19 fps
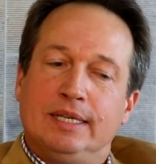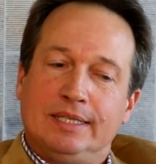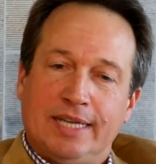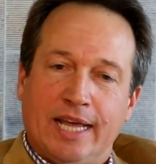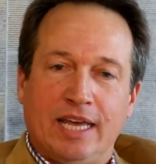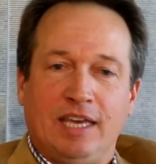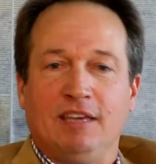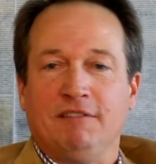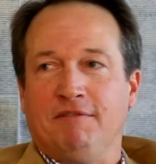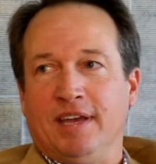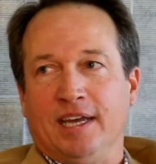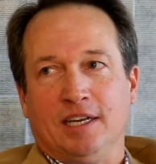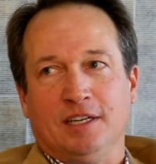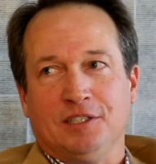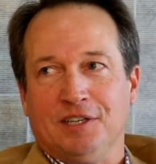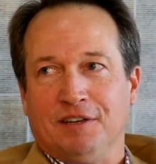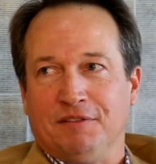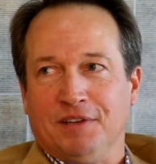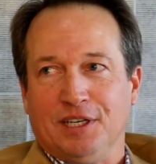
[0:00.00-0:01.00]
Take
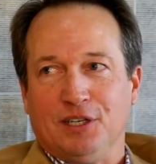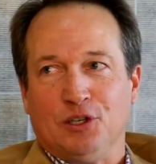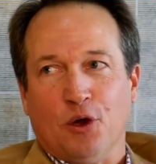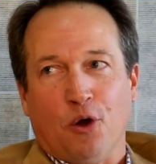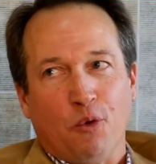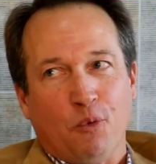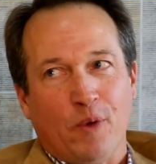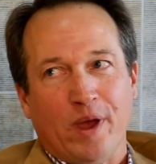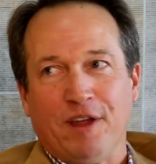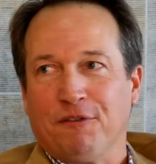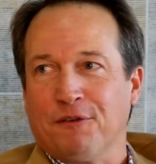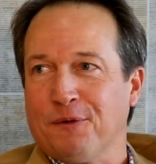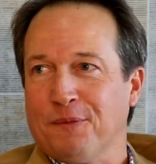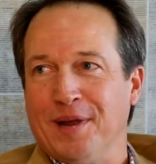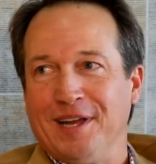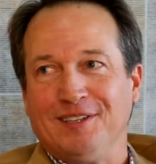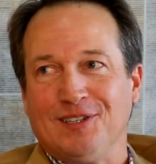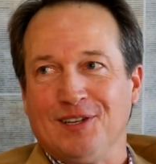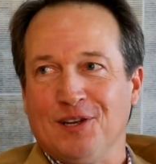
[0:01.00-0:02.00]
advantage of it. Don't wait for
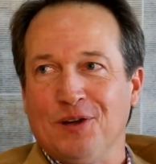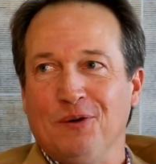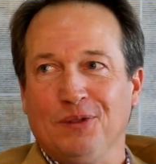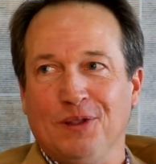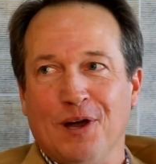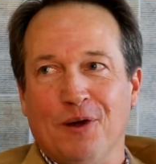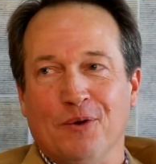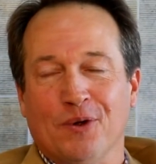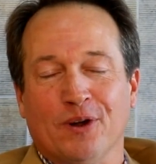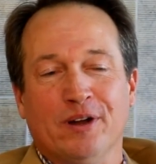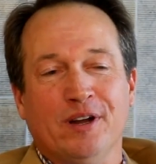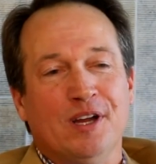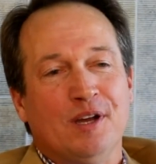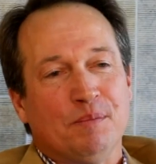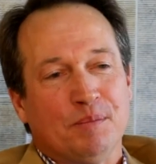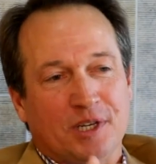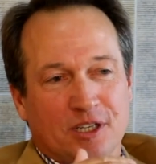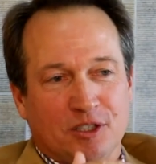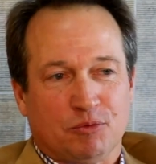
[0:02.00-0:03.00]
rates to go lower
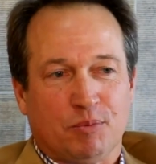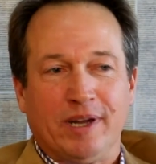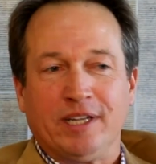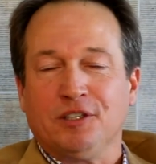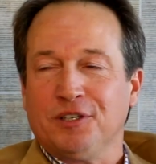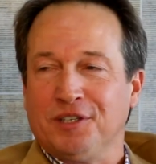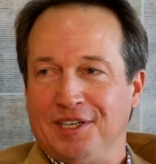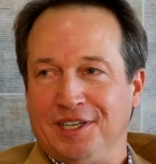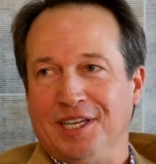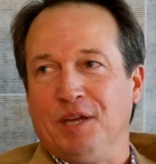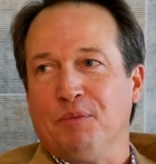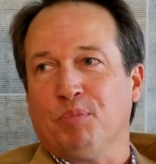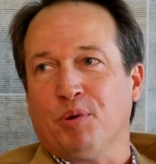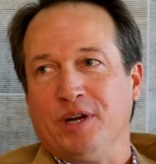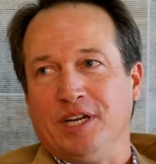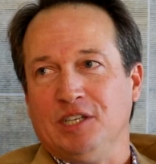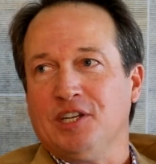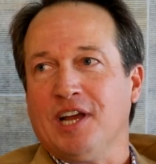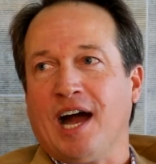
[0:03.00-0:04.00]
right. because rates are going to get
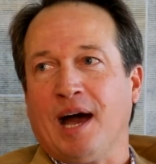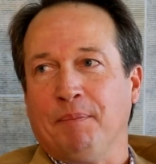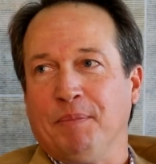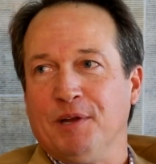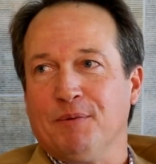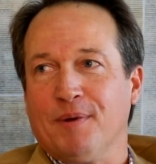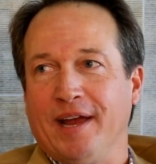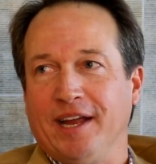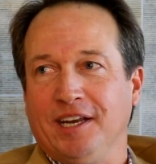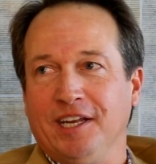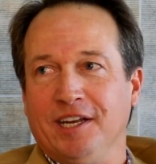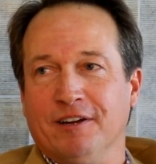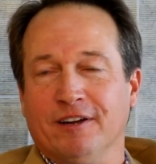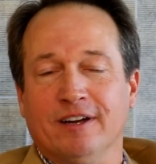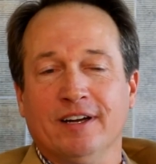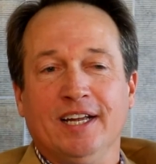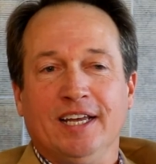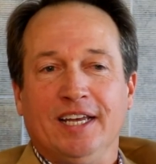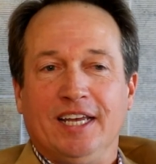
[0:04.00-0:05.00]
pretty choppy right here,